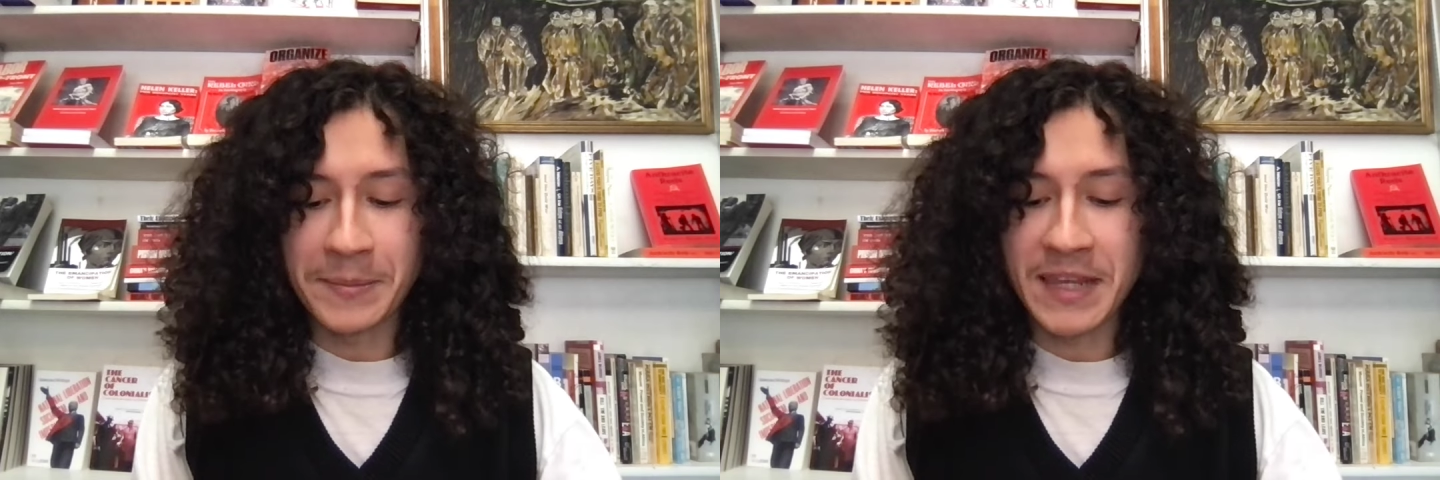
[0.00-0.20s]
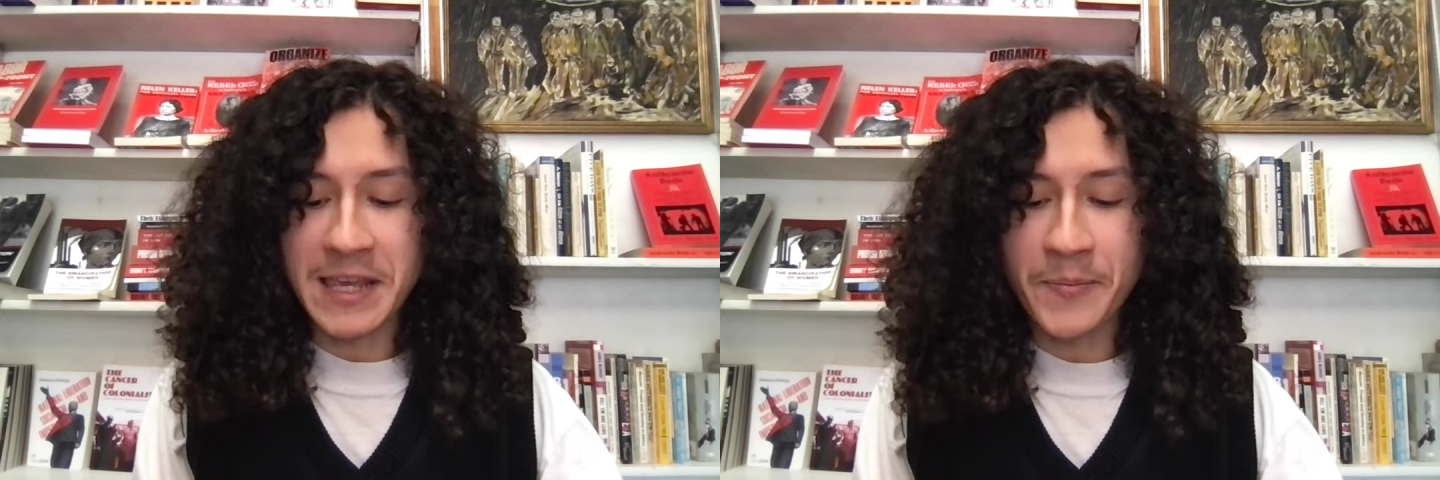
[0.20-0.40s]

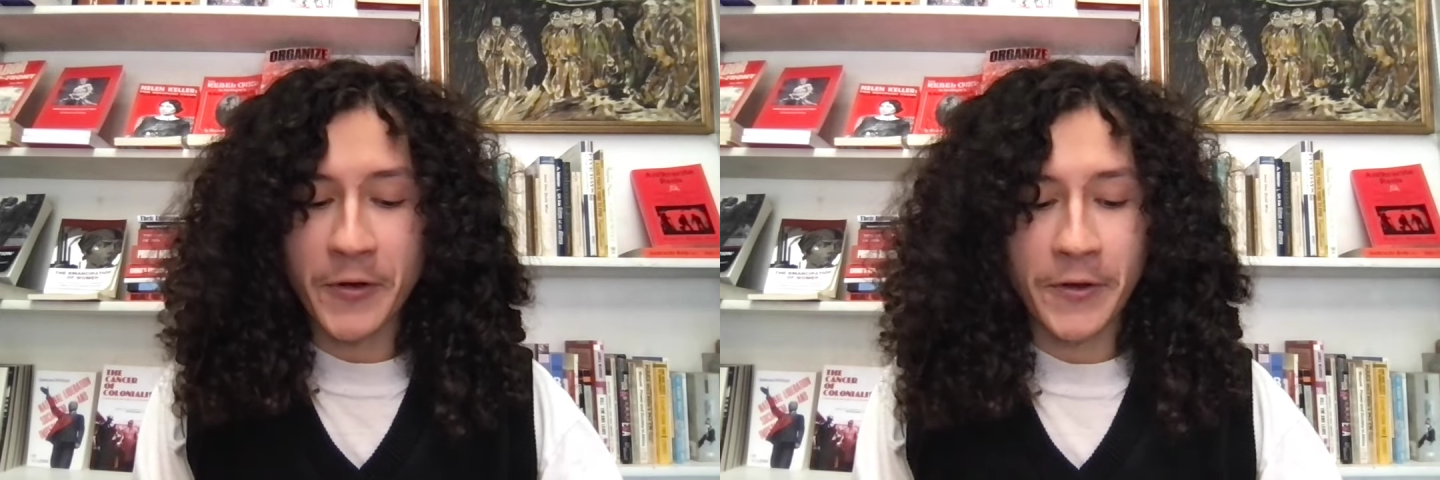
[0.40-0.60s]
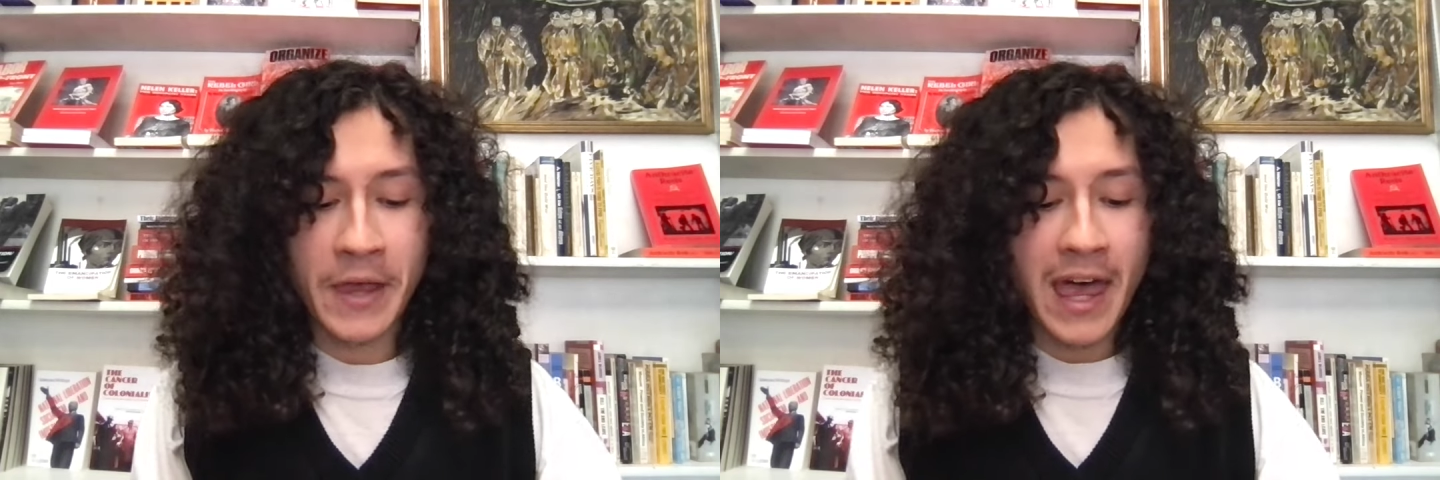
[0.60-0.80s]

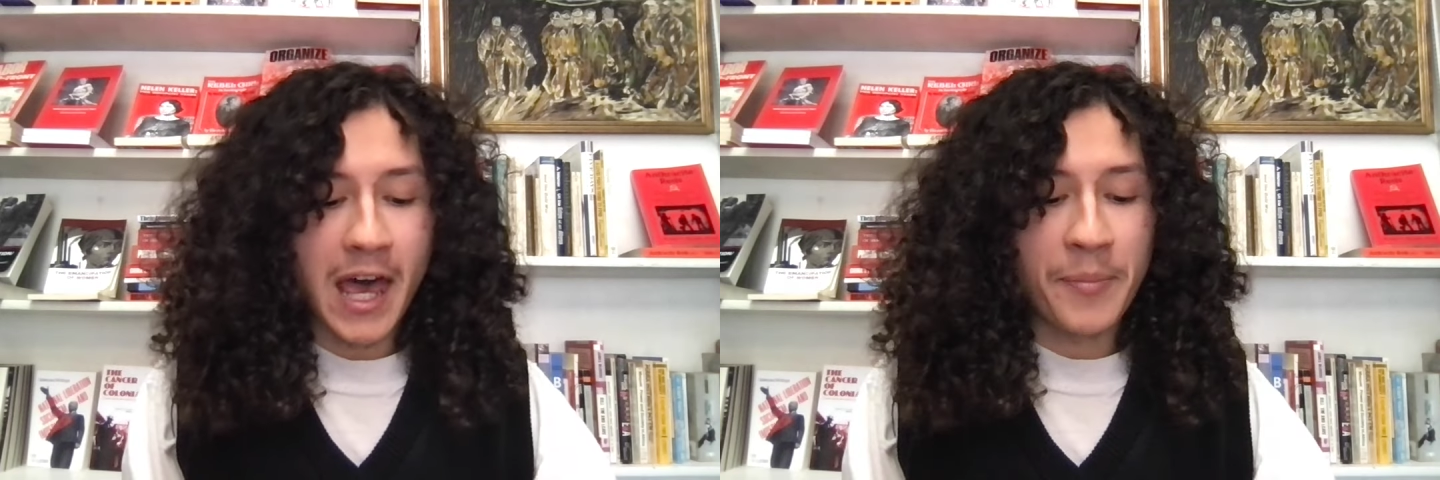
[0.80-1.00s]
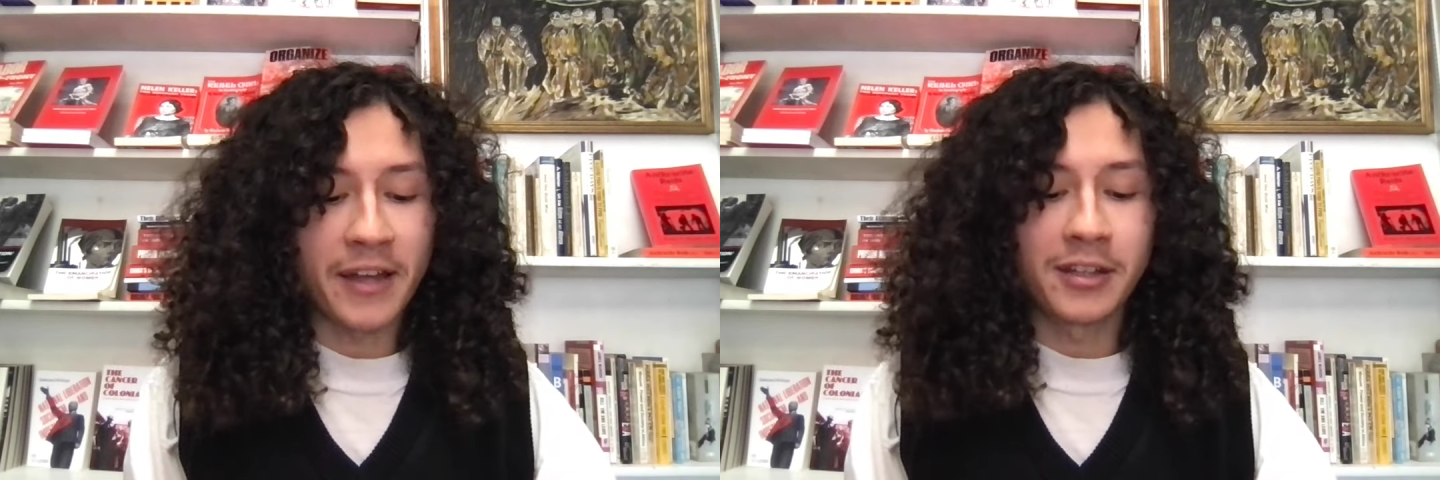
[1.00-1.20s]
people
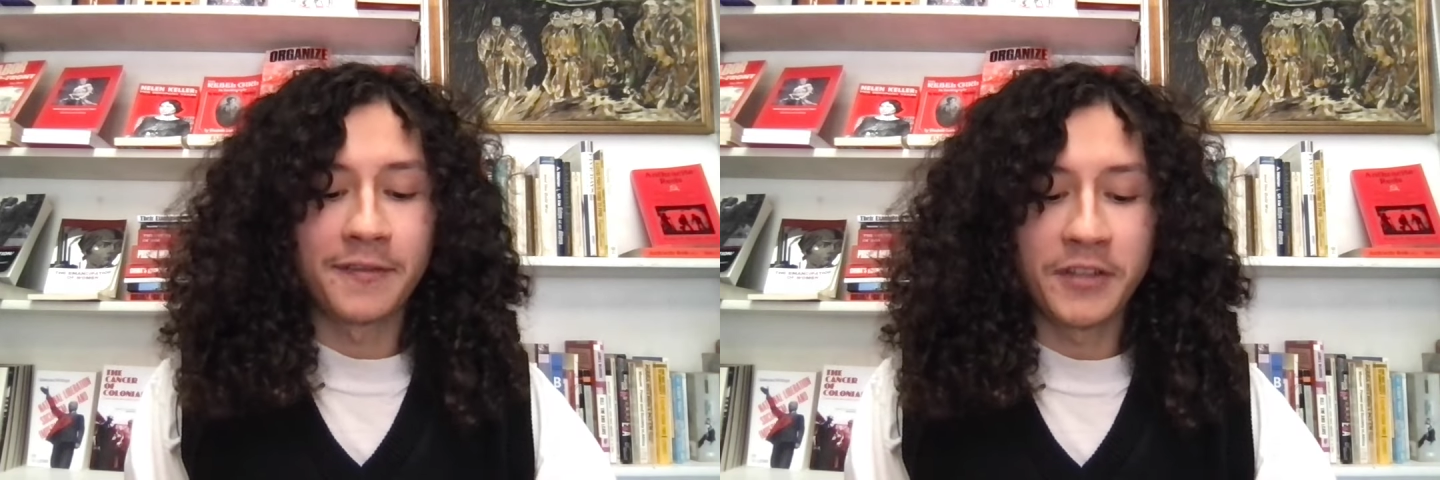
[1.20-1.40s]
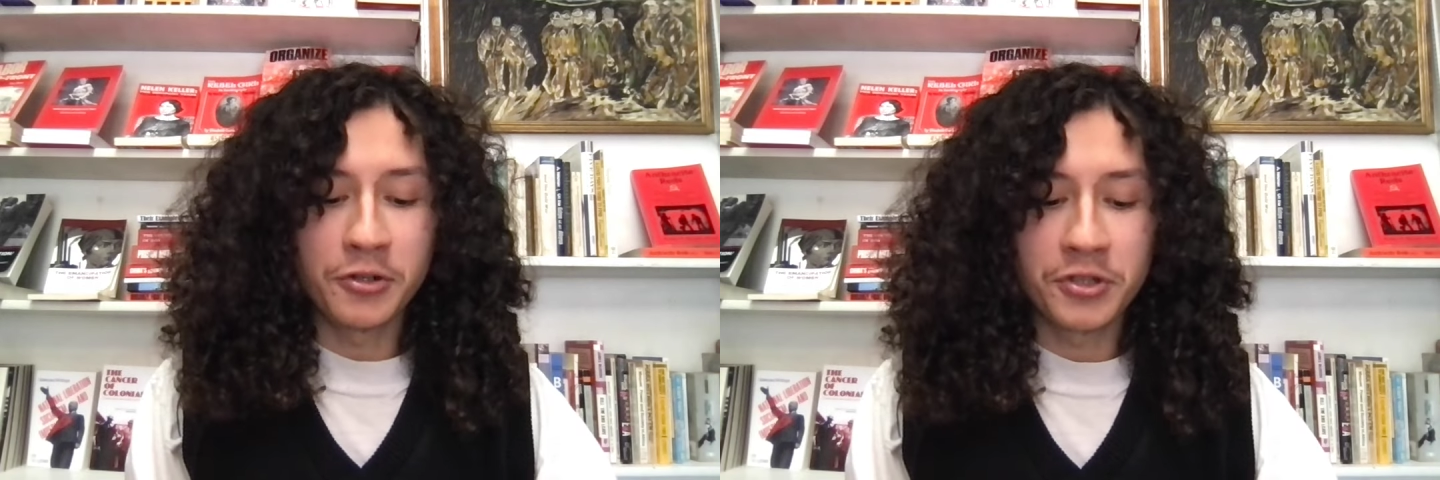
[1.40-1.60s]
about the
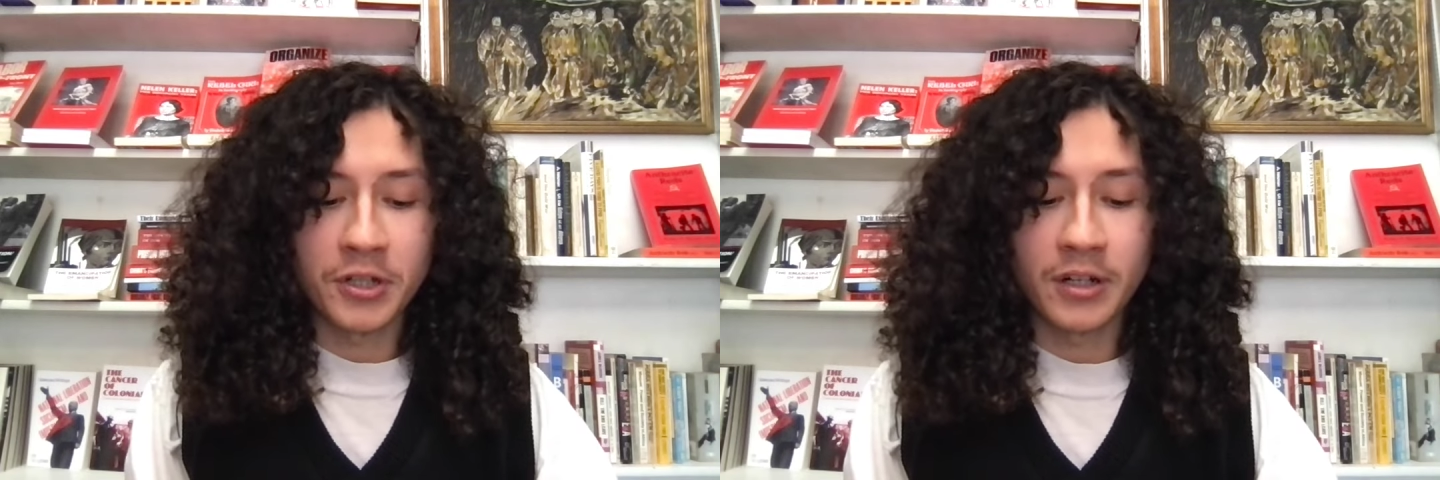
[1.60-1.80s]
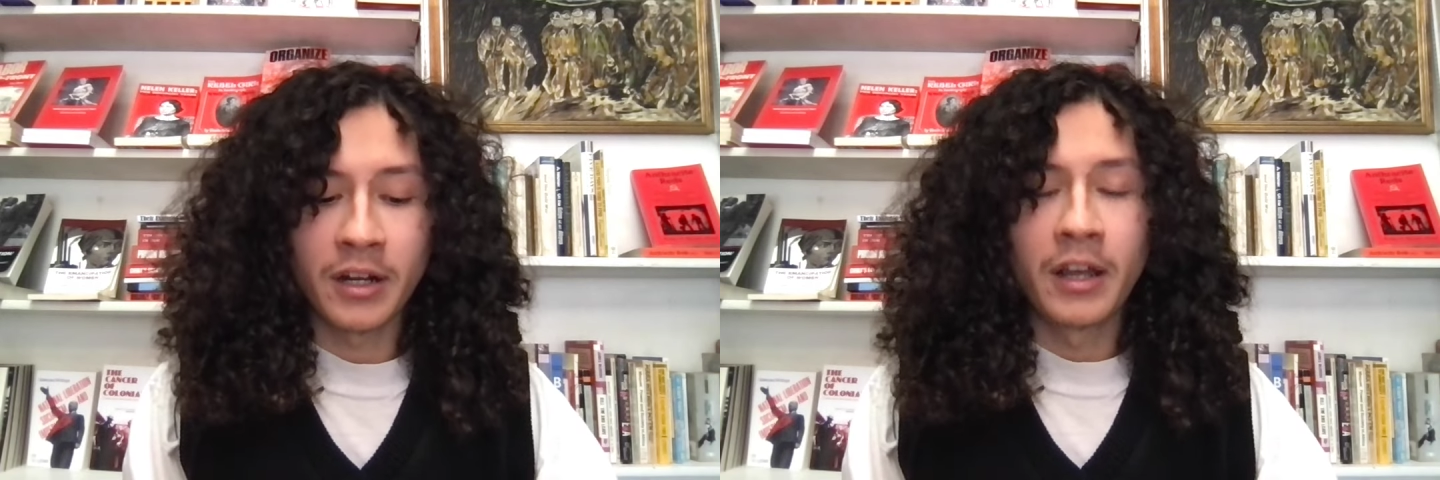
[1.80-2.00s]
future